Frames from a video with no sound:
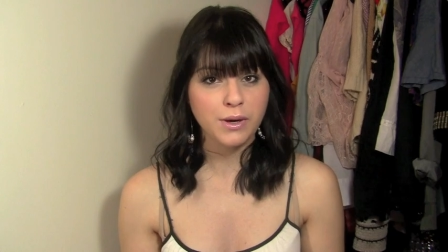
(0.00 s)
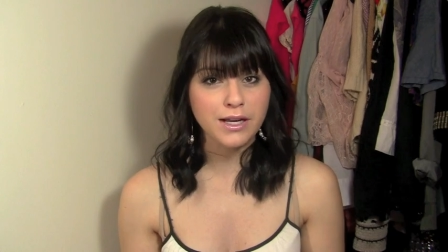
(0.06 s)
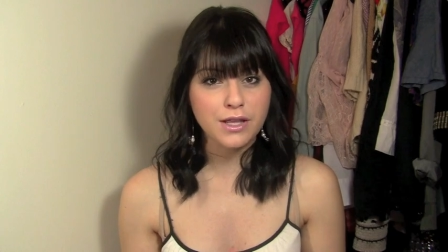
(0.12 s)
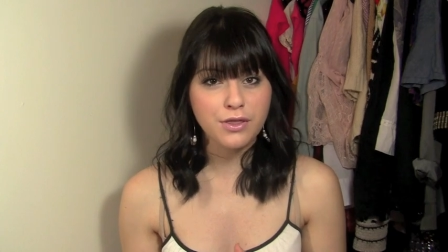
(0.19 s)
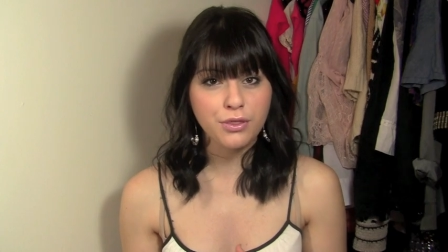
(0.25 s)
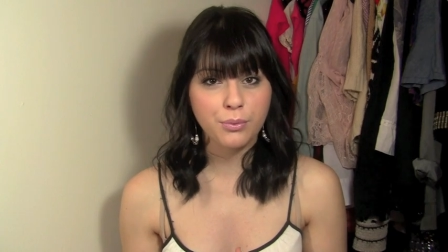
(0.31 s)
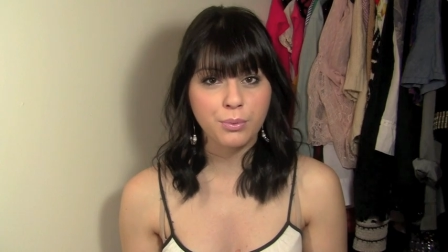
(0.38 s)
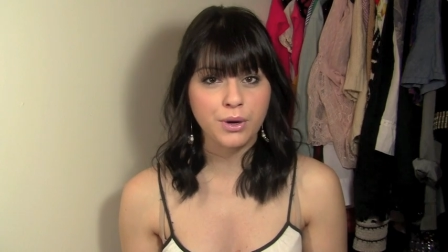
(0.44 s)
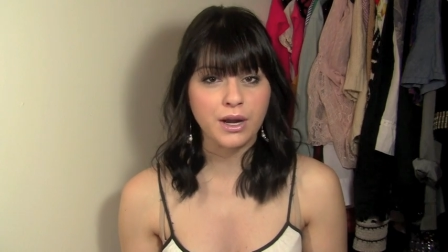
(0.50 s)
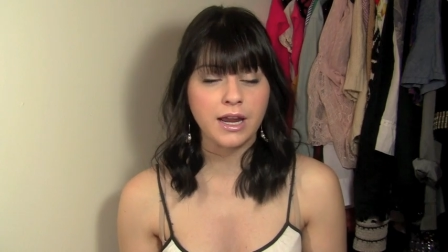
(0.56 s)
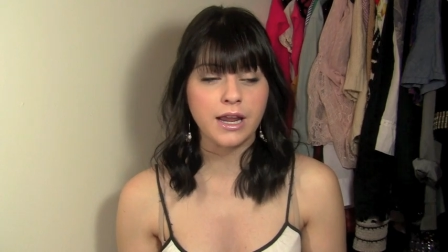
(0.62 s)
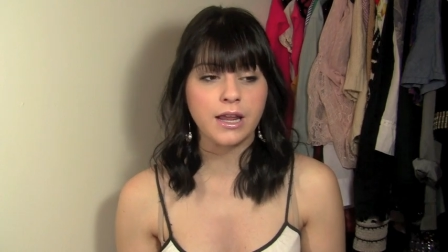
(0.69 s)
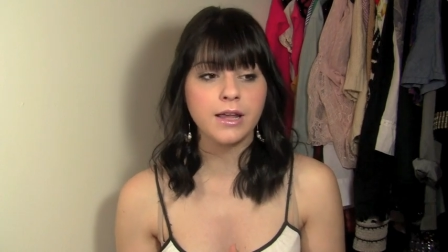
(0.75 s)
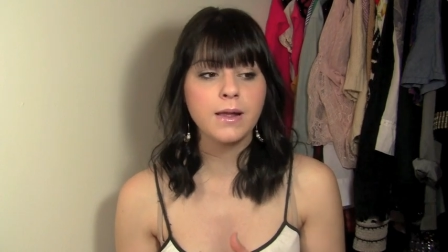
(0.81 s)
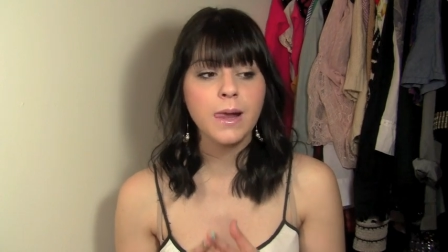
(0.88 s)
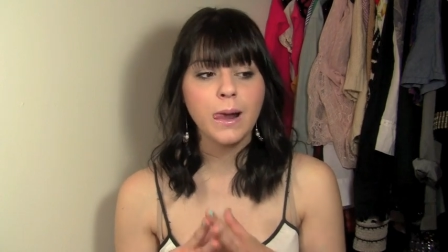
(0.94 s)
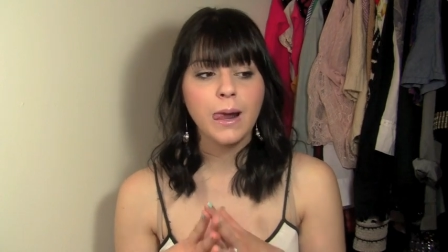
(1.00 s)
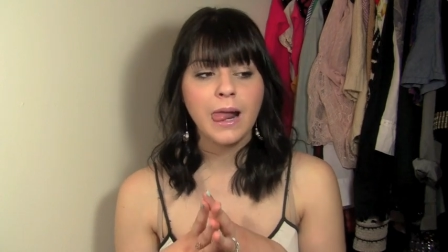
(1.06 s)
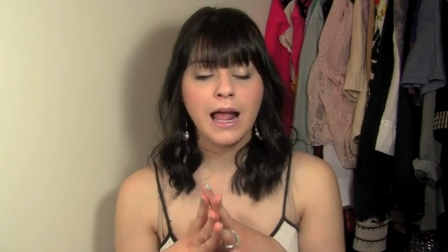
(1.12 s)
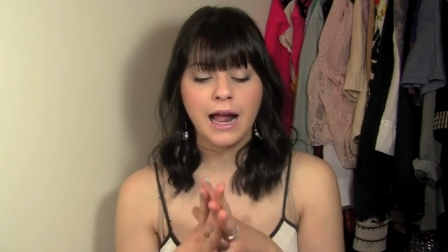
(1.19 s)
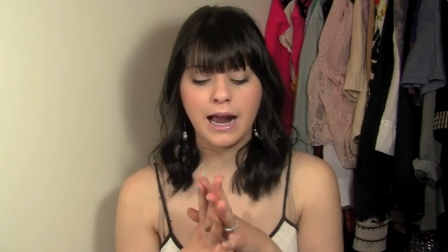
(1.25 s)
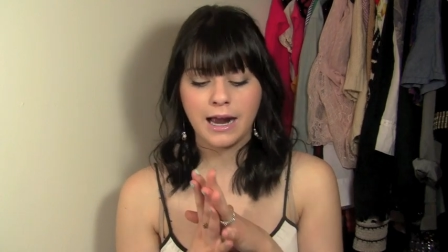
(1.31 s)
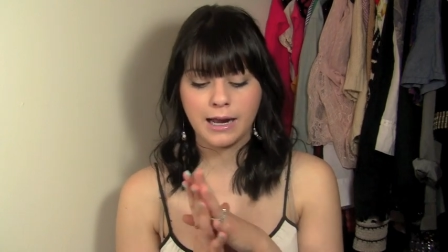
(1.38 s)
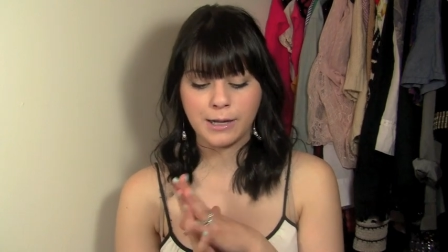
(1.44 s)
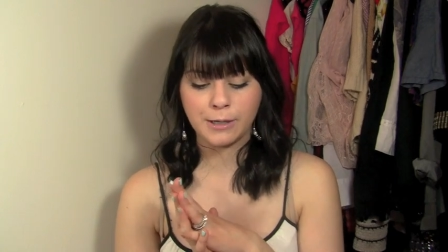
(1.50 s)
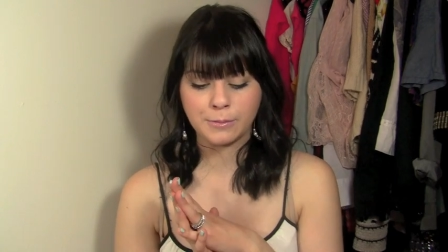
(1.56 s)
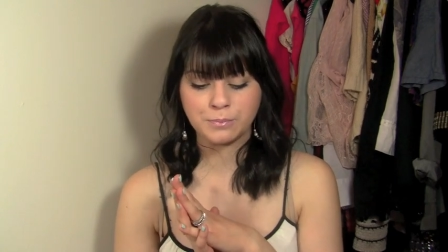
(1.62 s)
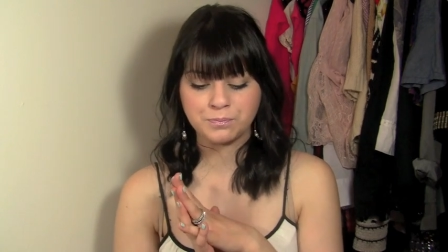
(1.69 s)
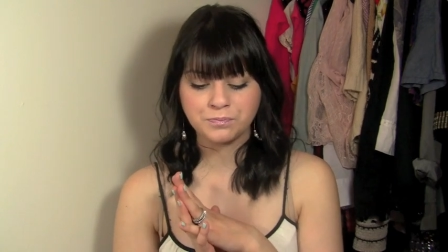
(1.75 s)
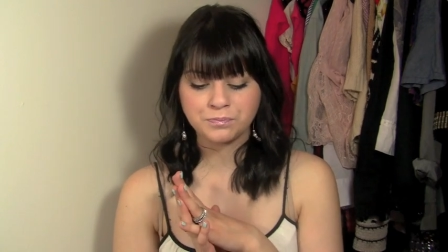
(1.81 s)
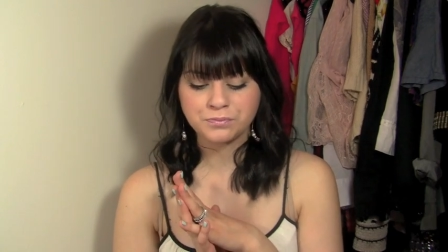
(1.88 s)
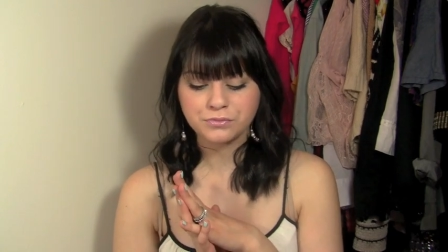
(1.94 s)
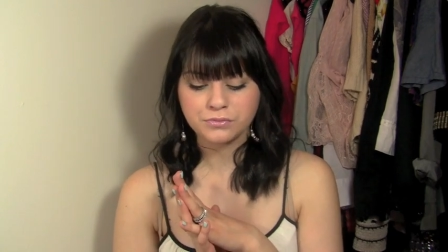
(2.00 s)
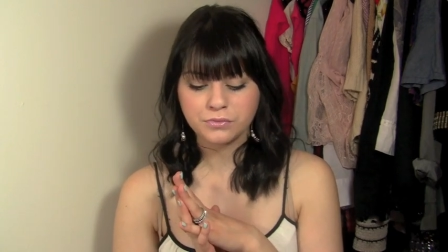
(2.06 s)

twenty-three. Um,